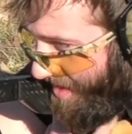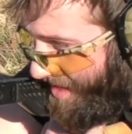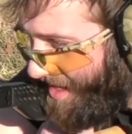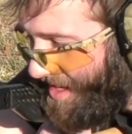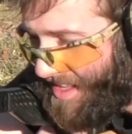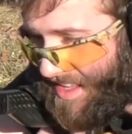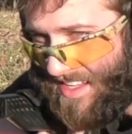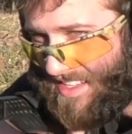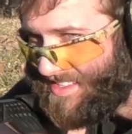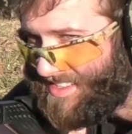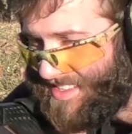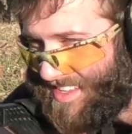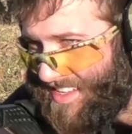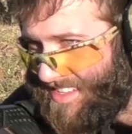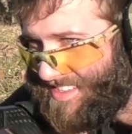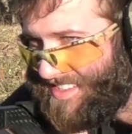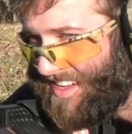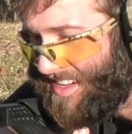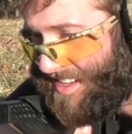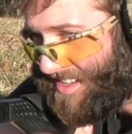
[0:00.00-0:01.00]
Yeah, that's
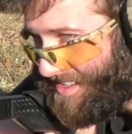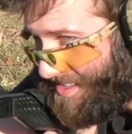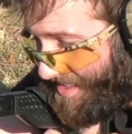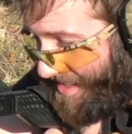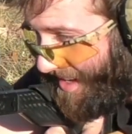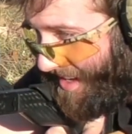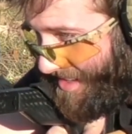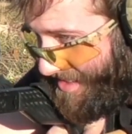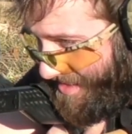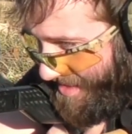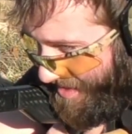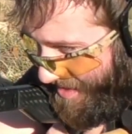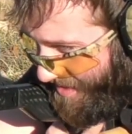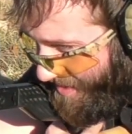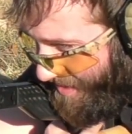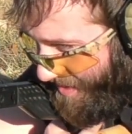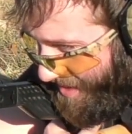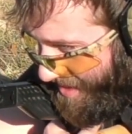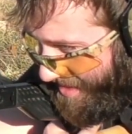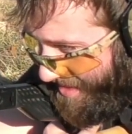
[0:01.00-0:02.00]
that's not good, guys. You
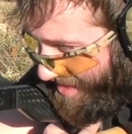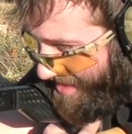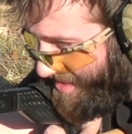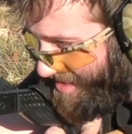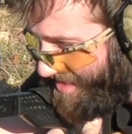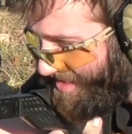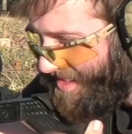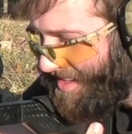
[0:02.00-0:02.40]
don't want this.